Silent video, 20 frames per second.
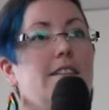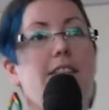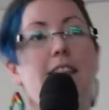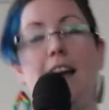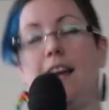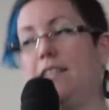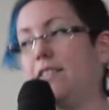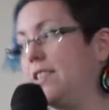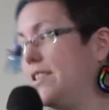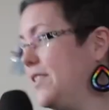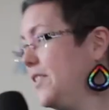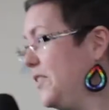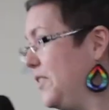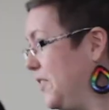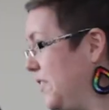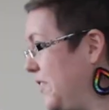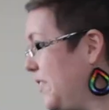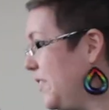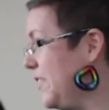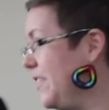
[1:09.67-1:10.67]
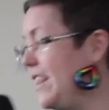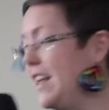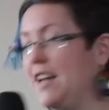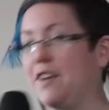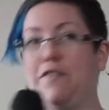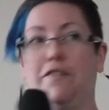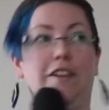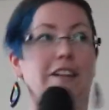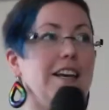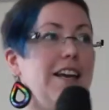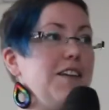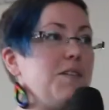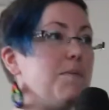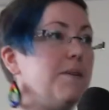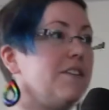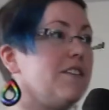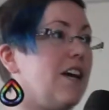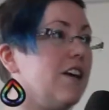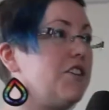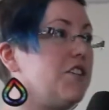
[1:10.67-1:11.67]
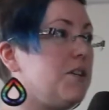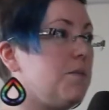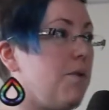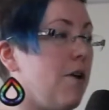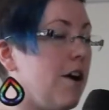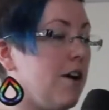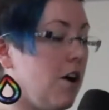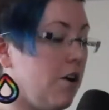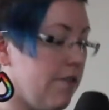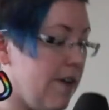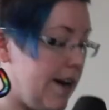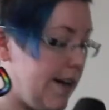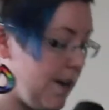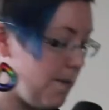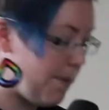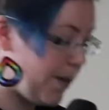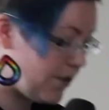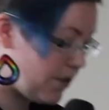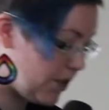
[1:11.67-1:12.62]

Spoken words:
that thankfully has been touched upon already a bit